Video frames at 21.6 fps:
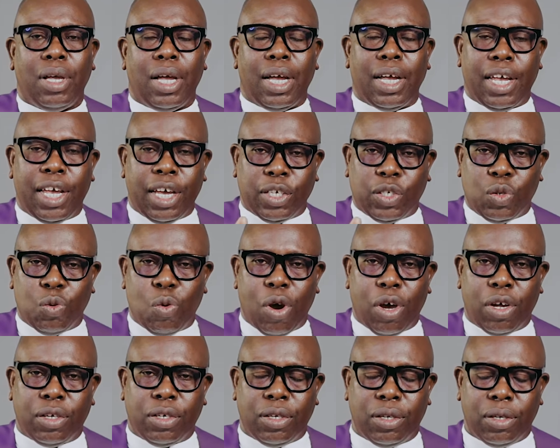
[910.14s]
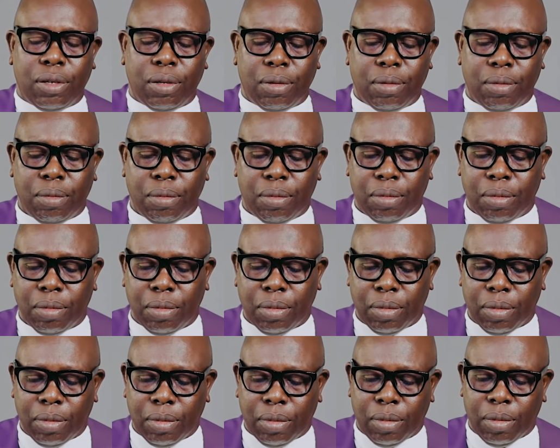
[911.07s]
And guess what?
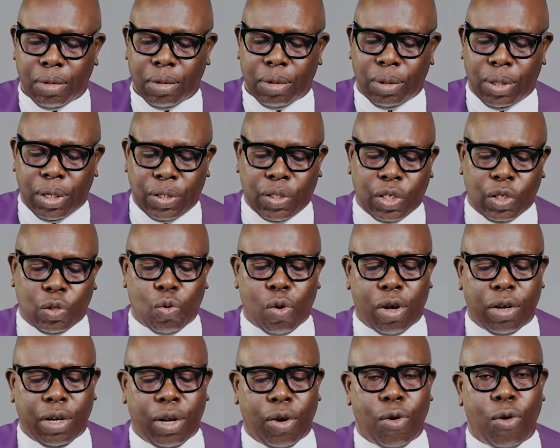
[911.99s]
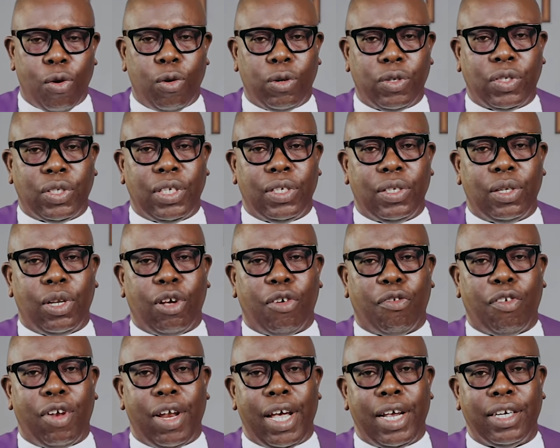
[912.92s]
This is what the whole season
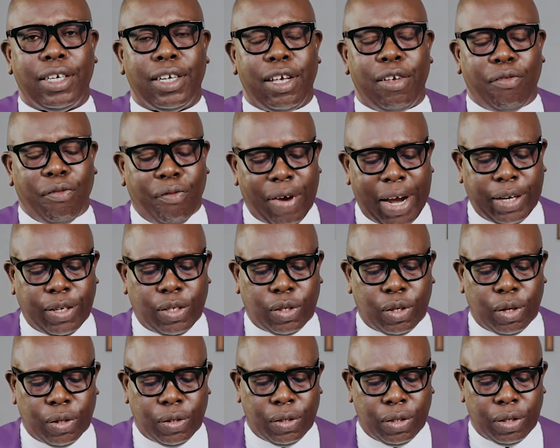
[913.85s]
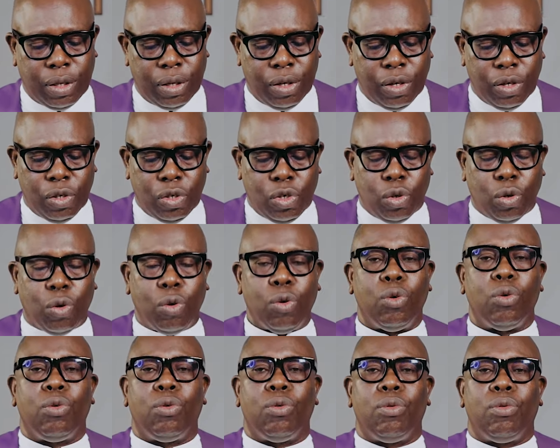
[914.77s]
of Lent invites us to.
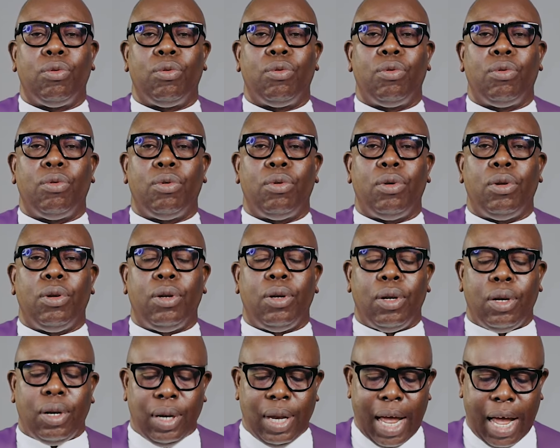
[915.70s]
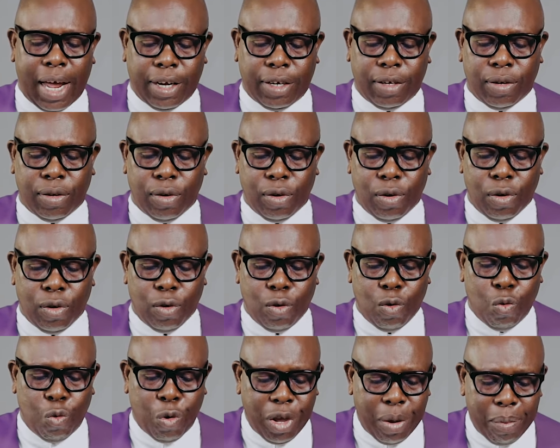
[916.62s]
that
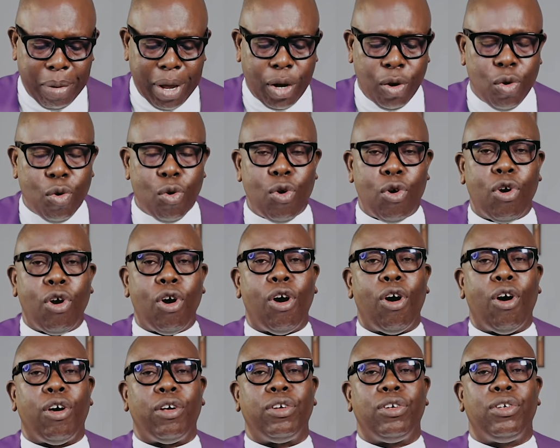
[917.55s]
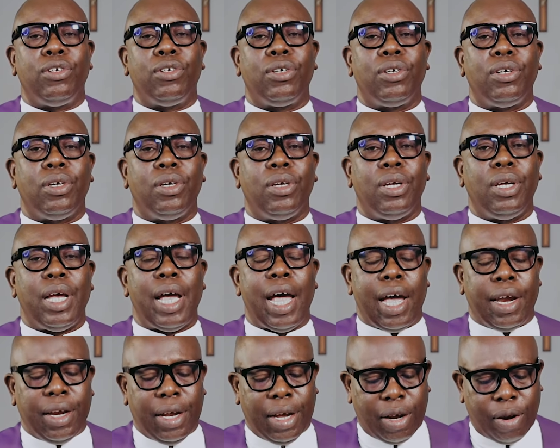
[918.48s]
we may know God
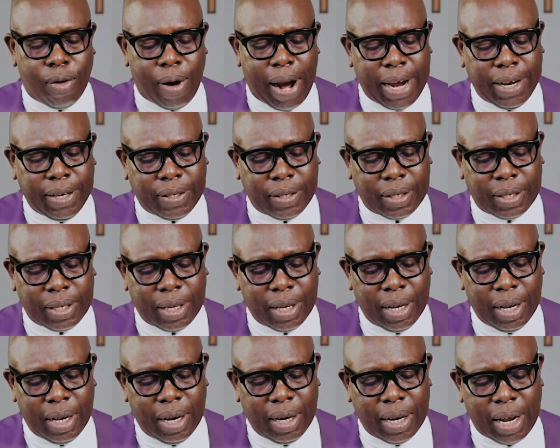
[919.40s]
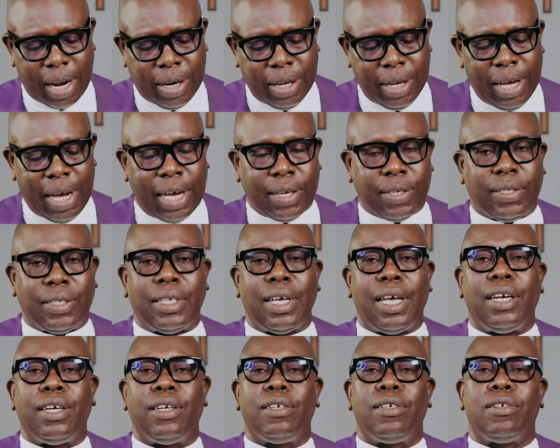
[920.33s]
and the Christ that he has
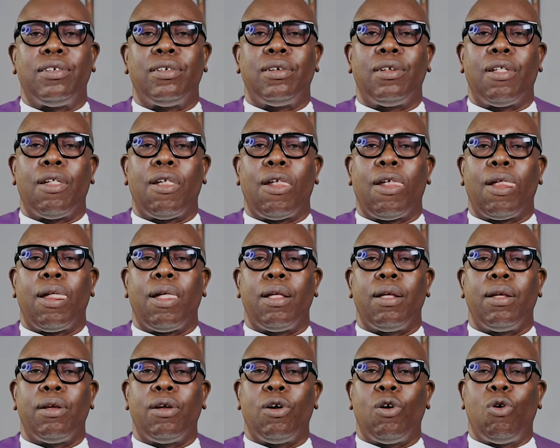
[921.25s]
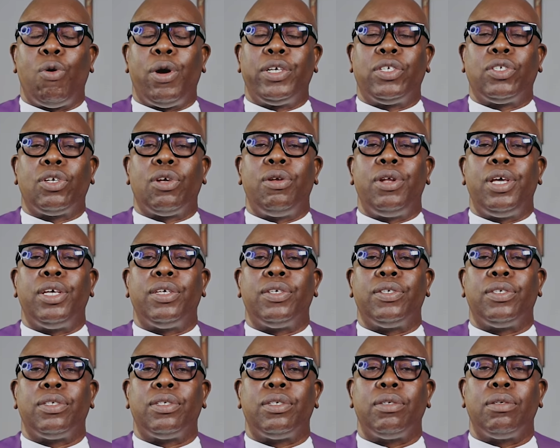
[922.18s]
sent. Question
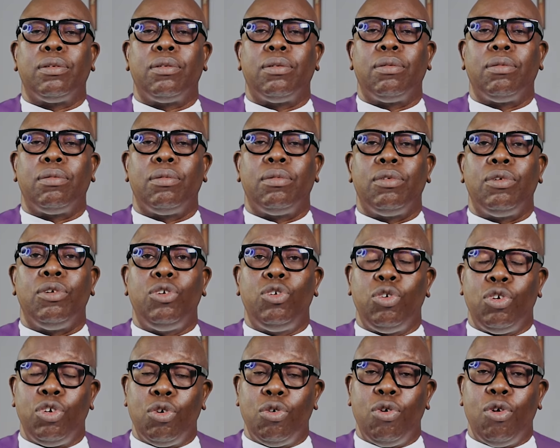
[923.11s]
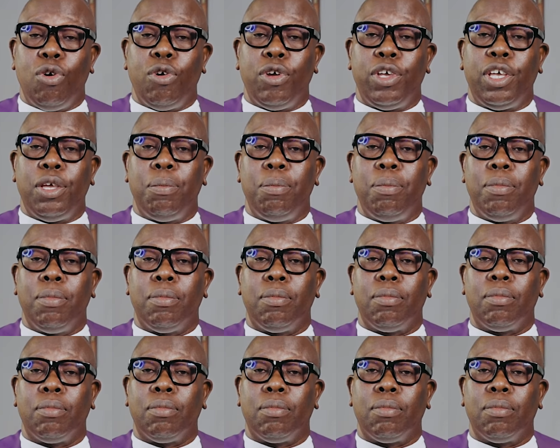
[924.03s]
is, do you know him?